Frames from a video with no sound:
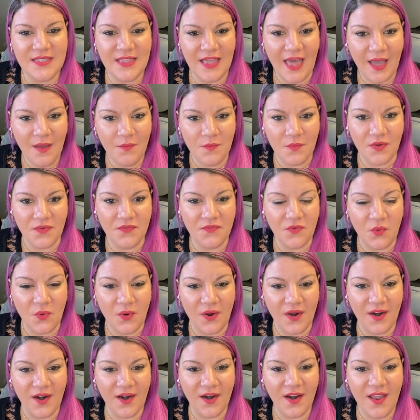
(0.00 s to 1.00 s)
that
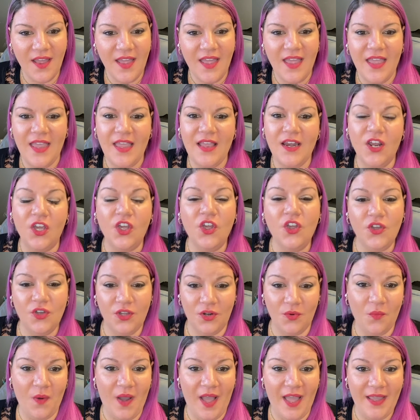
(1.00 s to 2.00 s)
before, in a
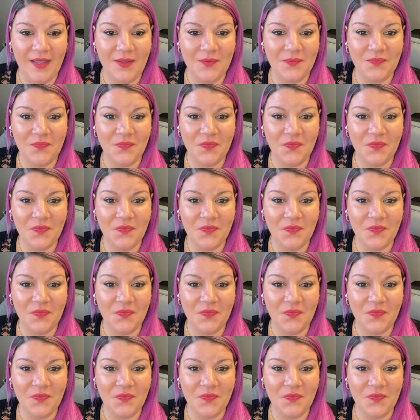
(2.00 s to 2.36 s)
good way.